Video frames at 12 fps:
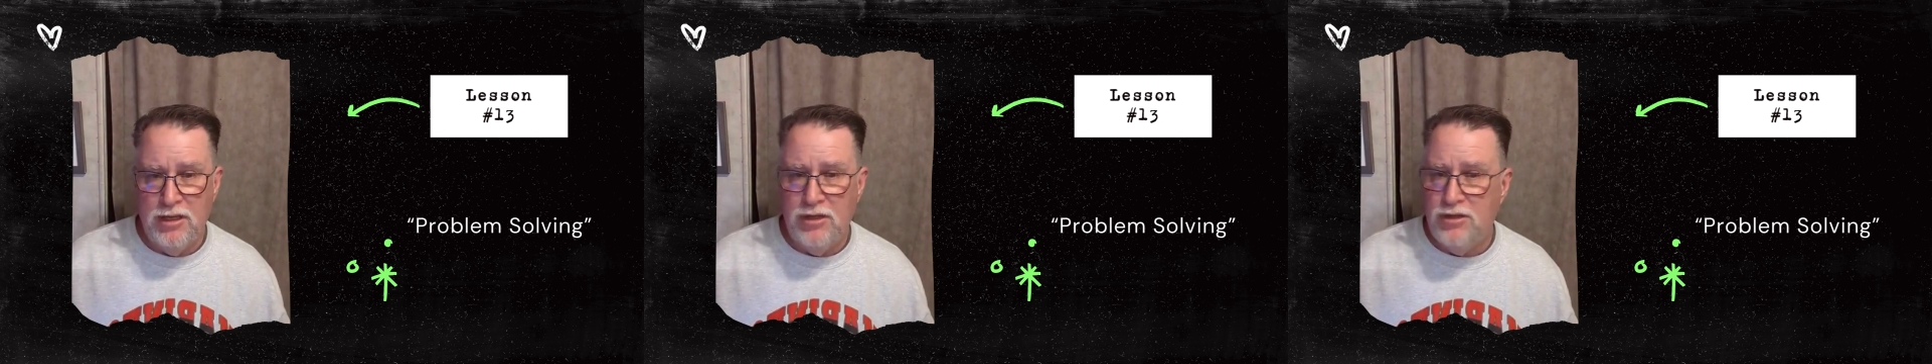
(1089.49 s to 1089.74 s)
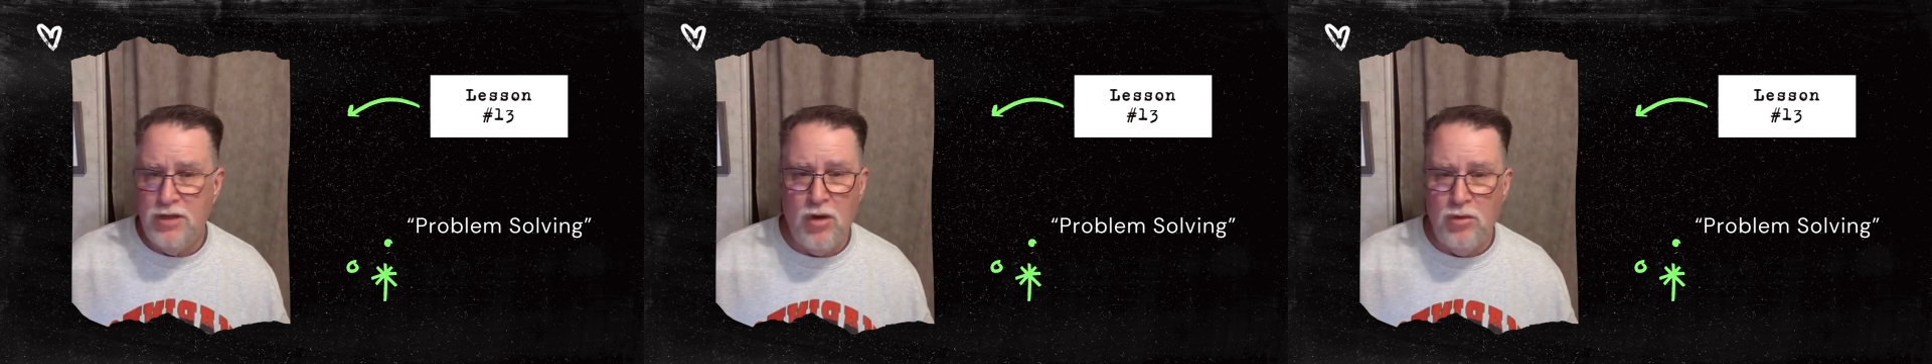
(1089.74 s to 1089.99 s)

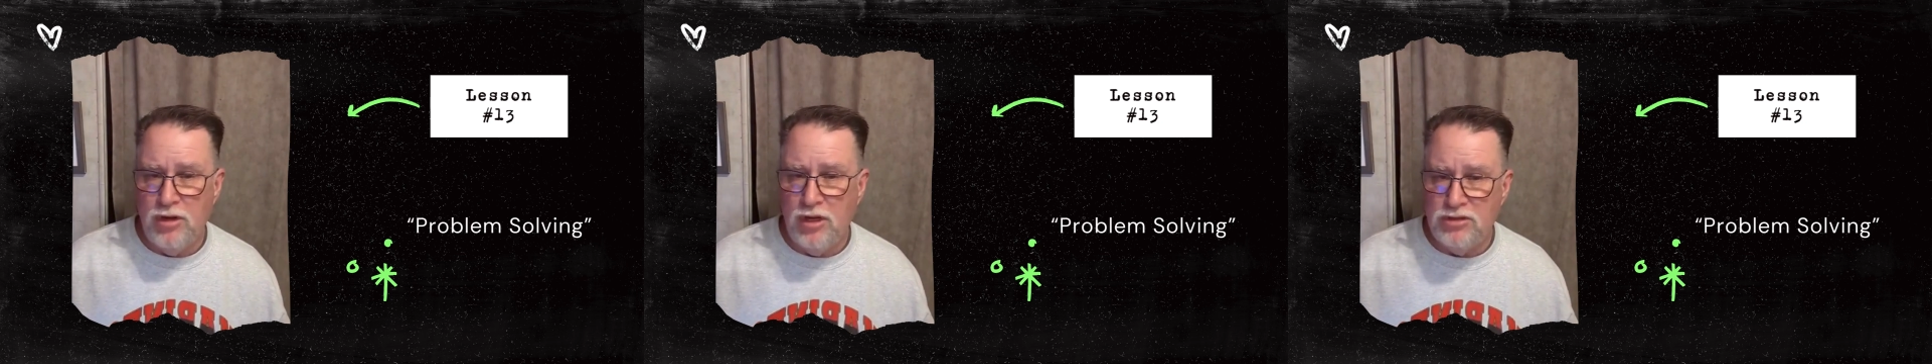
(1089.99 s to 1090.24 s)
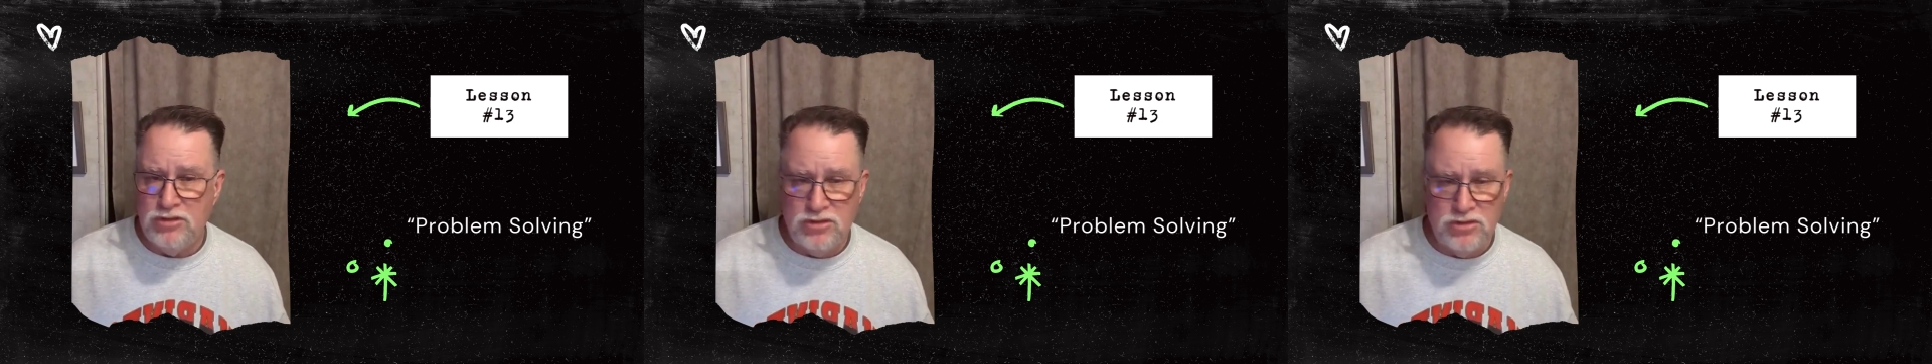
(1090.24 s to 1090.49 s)
Don't
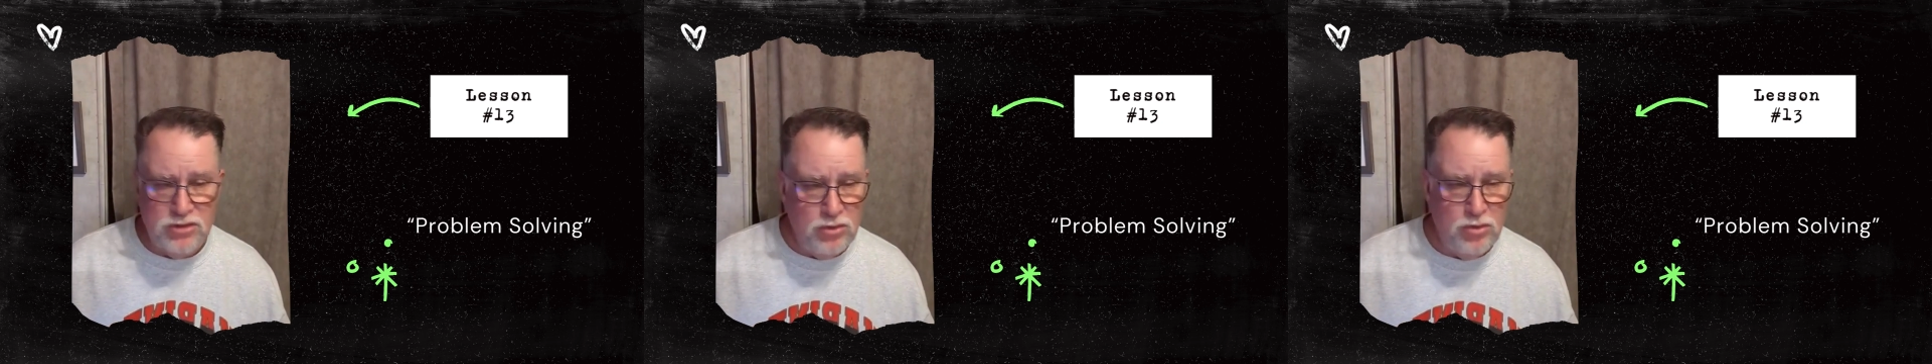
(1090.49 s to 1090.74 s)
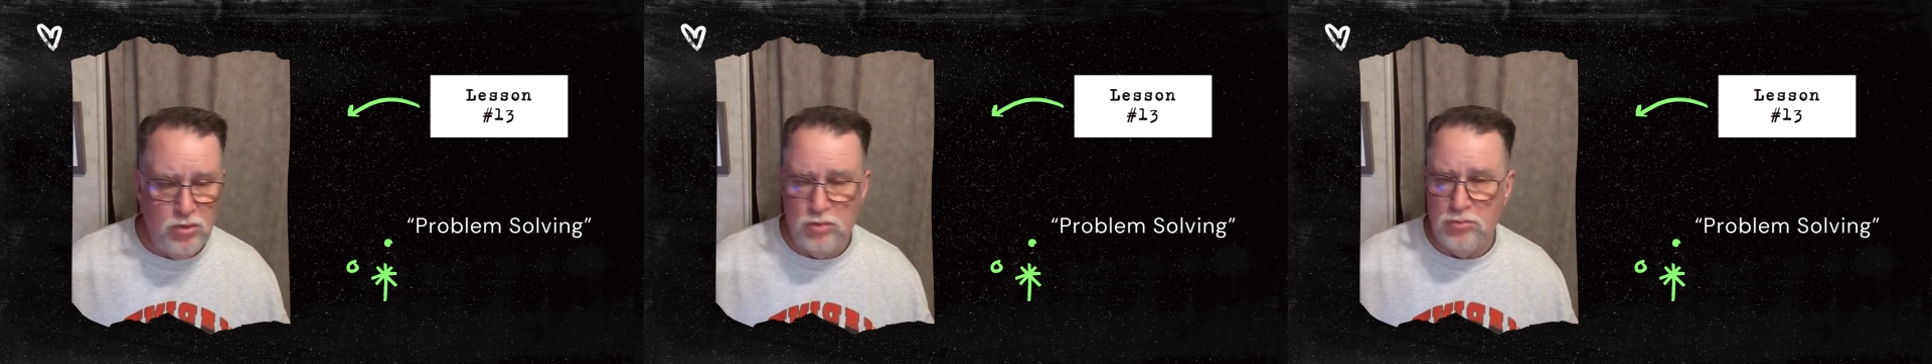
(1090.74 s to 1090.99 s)

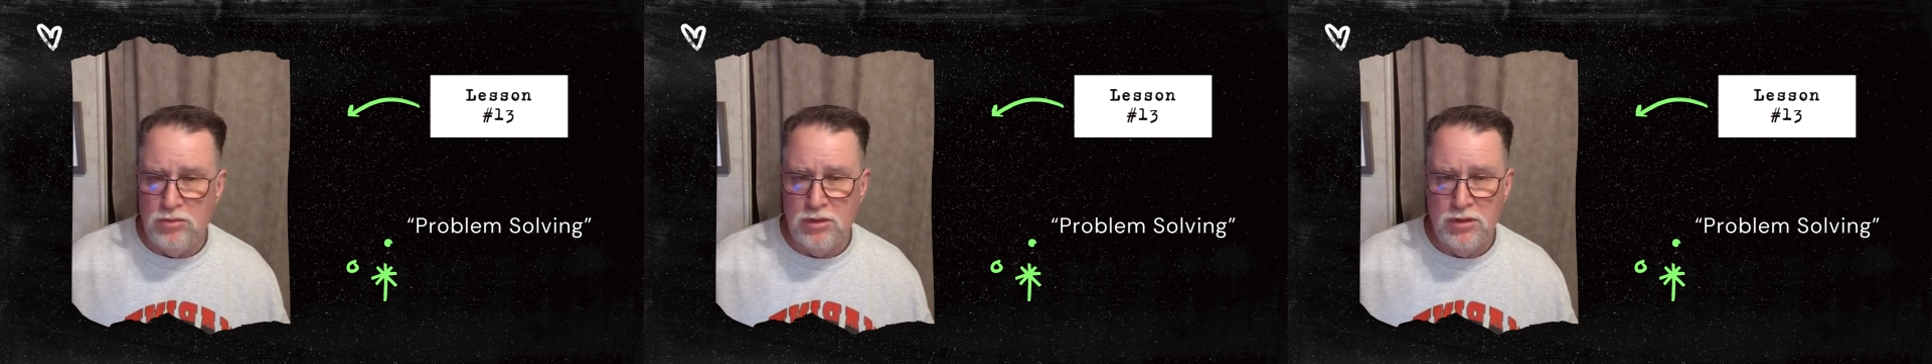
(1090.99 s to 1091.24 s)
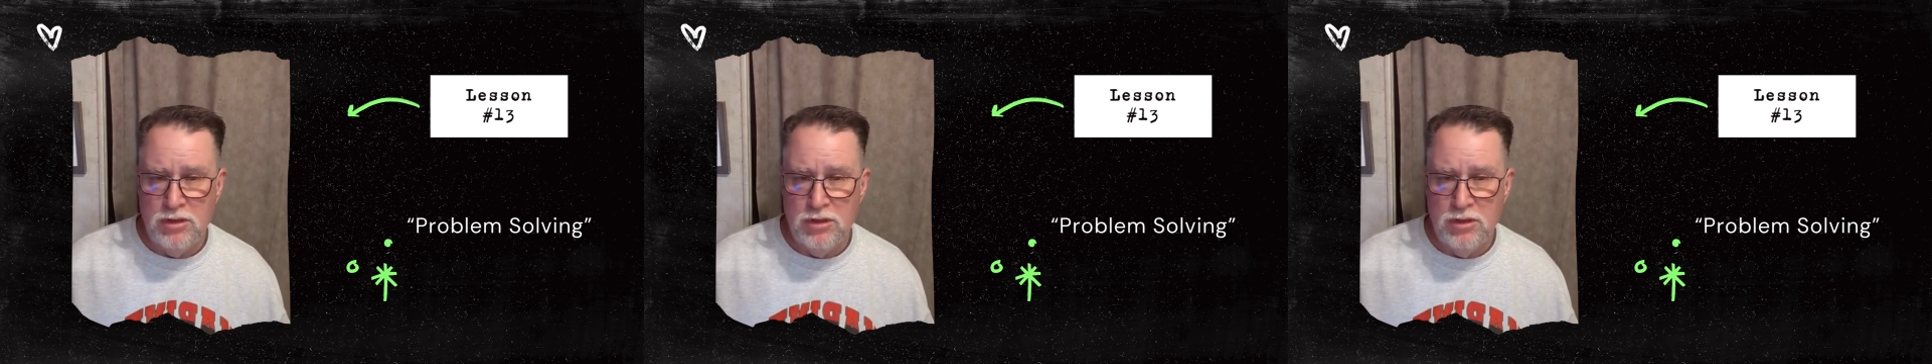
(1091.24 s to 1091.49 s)
assume
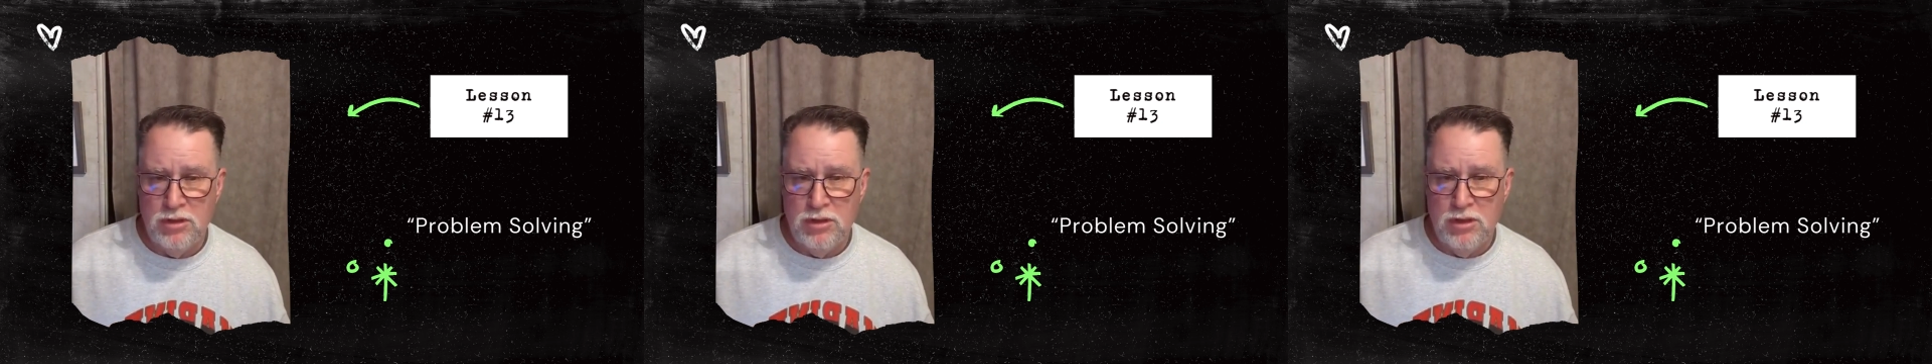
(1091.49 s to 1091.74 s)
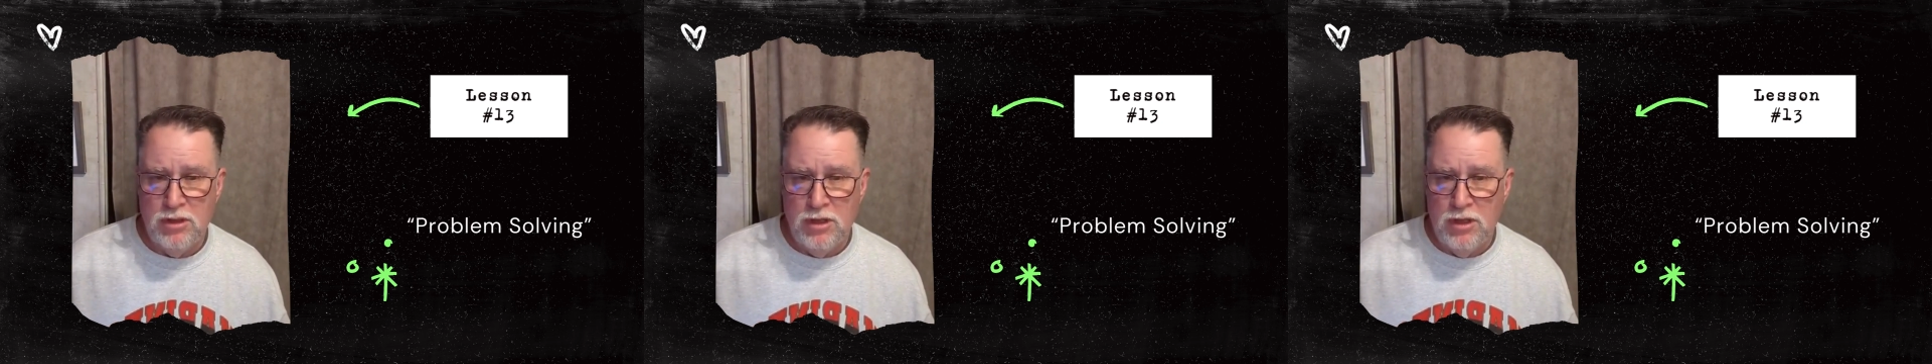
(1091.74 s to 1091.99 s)

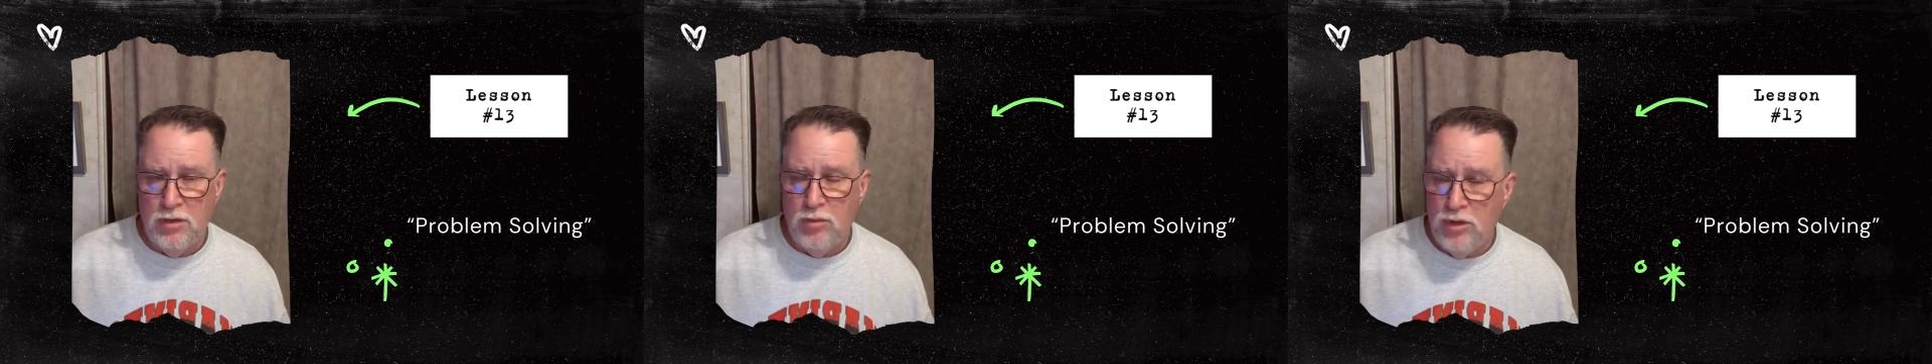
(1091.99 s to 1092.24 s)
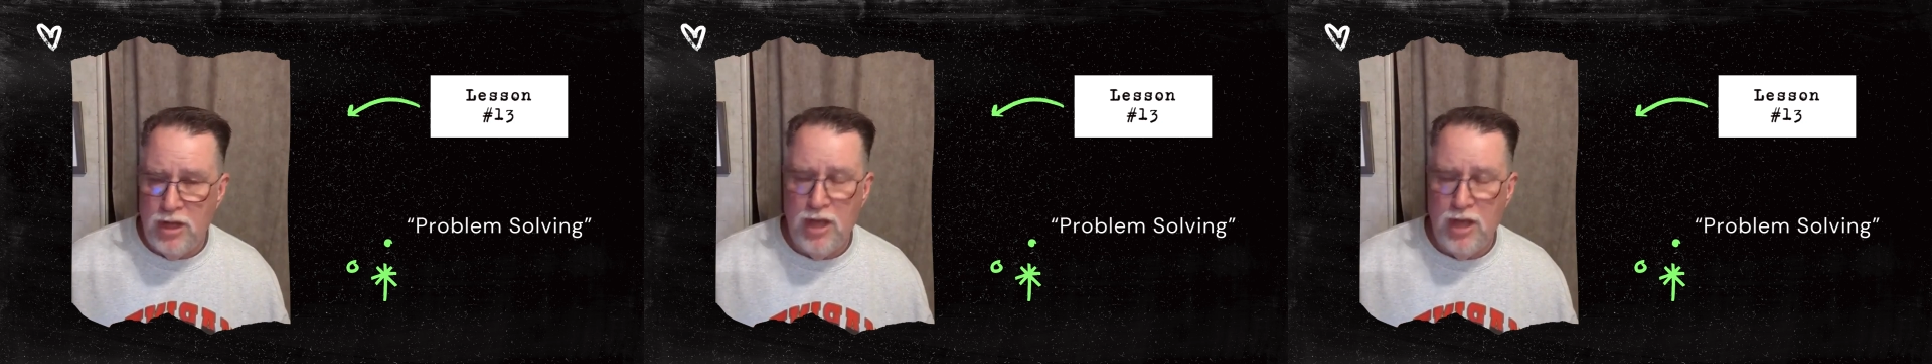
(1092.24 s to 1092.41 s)
what